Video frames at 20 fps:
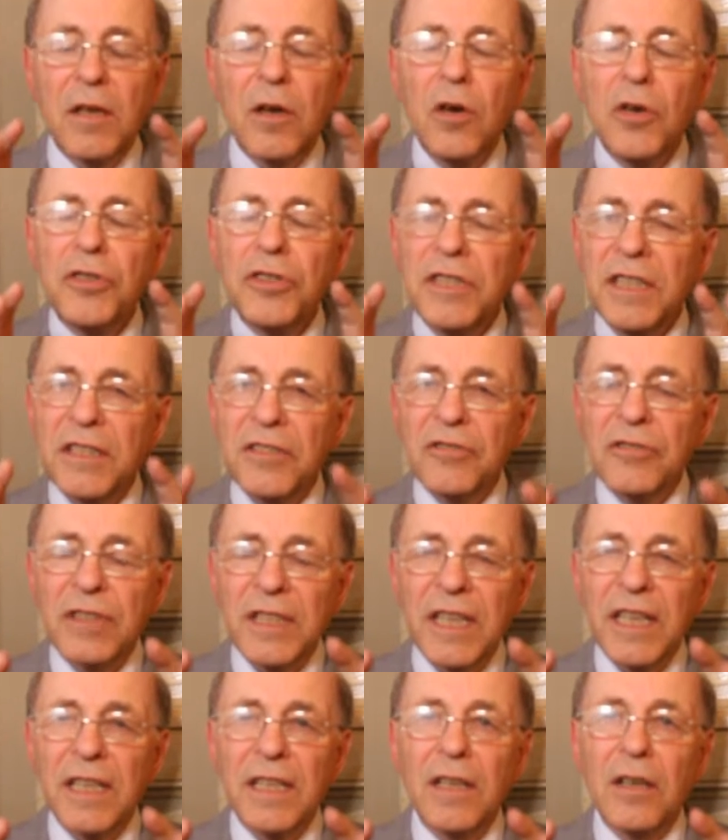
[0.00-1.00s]

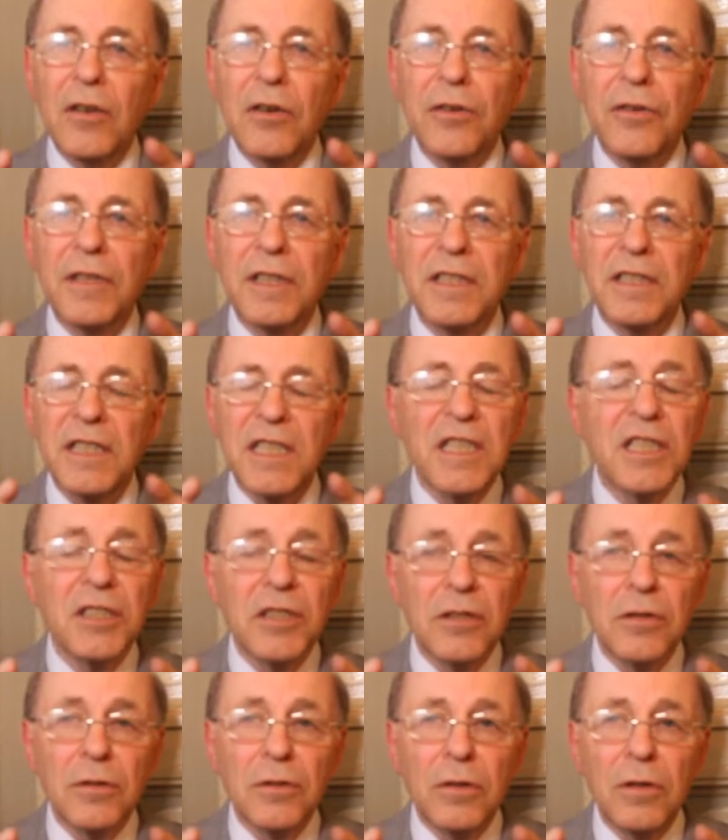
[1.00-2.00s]
concentrate on this
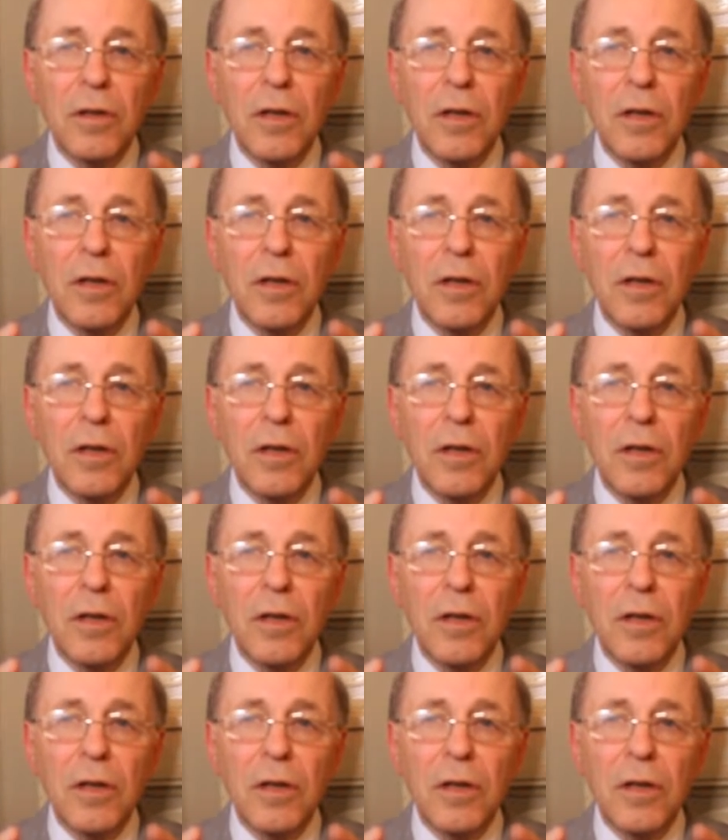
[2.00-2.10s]
issue.